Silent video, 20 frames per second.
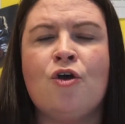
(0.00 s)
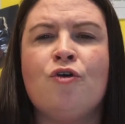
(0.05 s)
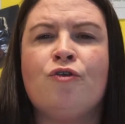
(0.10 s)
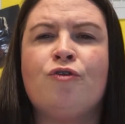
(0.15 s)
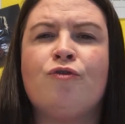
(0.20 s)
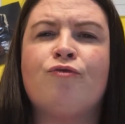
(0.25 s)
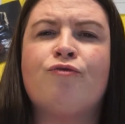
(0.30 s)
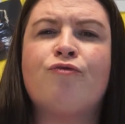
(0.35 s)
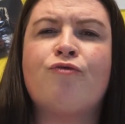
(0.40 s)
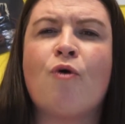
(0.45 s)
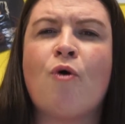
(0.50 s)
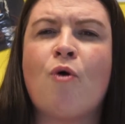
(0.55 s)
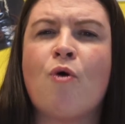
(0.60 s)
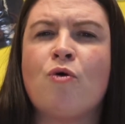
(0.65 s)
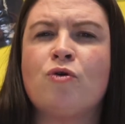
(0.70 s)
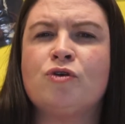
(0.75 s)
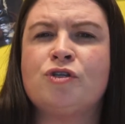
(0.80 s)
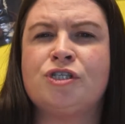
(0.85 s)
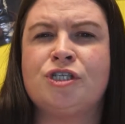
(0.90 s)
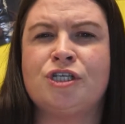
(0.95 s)
The
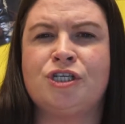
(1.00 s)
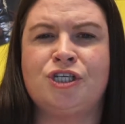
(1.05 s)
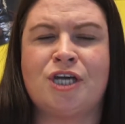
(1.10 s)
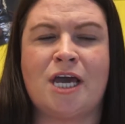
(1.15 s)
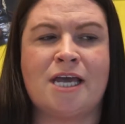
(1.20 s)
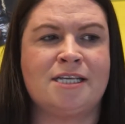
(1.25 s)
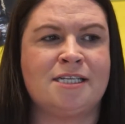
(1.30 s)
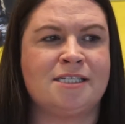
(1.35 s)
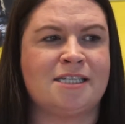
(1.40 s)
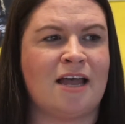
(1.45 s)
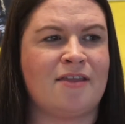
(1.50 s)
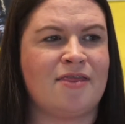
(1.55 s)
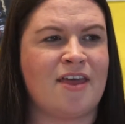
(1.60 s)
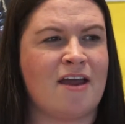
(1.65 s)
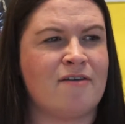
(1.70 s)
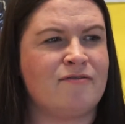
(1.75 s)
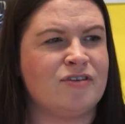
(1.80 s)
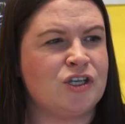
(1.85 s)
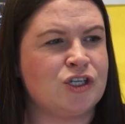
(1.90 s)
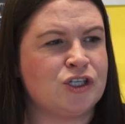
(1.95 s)
raw suggests that
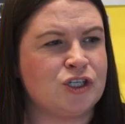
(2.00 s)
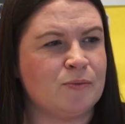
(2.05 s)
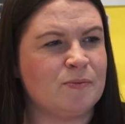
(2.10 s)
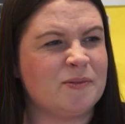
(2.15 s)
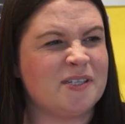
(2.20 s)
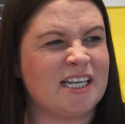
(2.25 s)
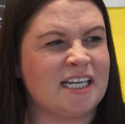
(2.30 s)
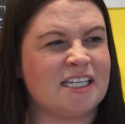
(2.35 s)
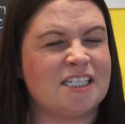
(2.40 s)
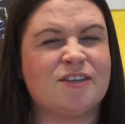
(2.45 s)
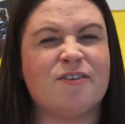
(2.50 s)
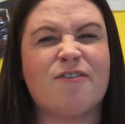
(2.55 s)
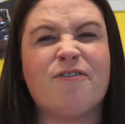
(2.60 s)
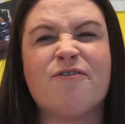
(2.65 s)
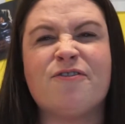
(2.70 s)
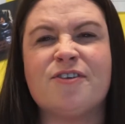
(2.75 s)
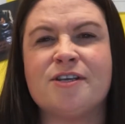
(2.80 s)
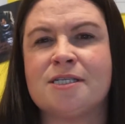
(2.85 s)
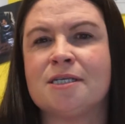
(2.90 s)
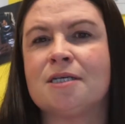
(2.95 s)
there is some sense of
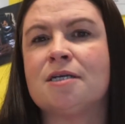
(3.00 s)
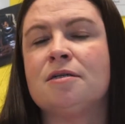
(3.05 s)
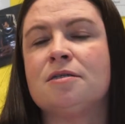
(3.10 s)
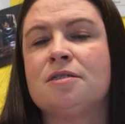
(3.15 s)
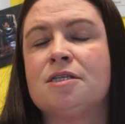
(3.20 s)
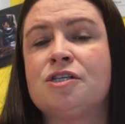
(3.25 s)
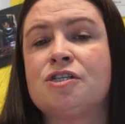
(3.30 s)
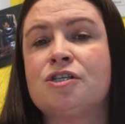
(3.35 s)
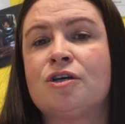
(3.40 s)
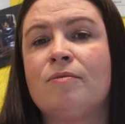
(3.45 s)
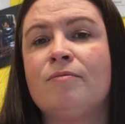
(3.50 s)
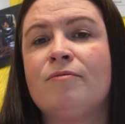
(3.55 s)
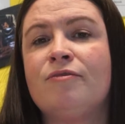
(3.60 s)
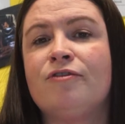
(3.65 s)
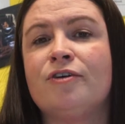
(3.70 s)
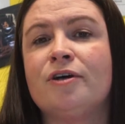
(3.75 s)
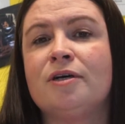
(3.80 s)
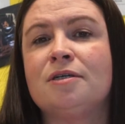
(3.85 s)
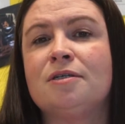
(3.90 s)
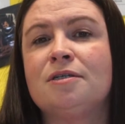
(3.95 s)
physical
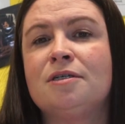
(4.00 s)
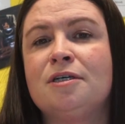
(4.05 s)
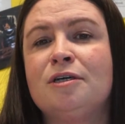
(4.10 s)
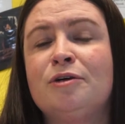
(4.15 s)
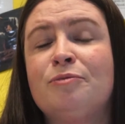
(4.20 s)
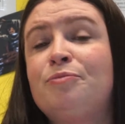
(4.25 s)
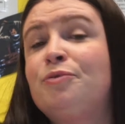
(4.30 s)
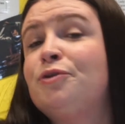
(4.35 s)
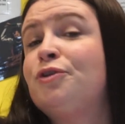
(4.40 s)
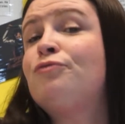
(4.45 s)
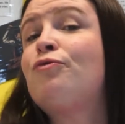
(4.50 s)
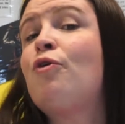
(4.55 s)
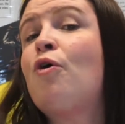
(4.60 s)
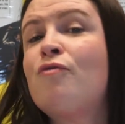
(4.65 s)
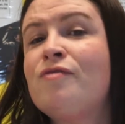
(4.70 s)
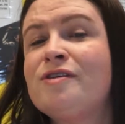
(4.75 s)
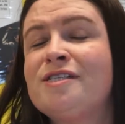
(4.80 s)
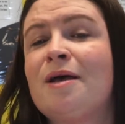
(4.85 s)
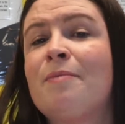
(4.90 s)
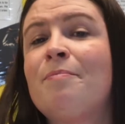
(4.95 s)
discomfort, but the raw
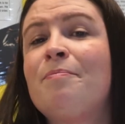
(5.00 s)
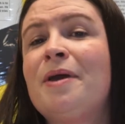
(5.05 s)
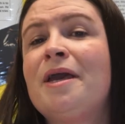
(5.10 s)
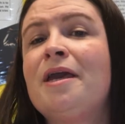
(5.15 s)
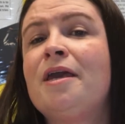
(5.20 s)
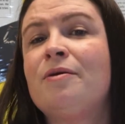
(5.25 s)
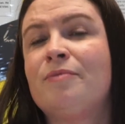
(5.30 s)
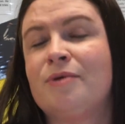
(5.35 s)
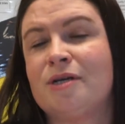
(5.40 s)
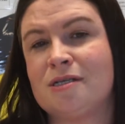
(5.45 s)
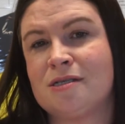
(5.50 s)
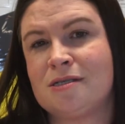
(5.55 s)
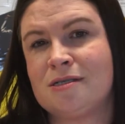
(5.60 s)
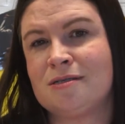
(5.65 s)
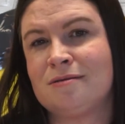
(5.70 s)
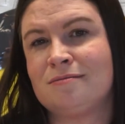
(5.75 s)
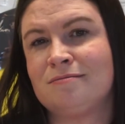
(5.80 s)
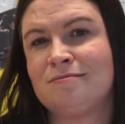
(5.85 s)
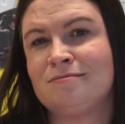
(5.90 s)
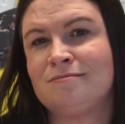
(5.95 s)
is ambiguous.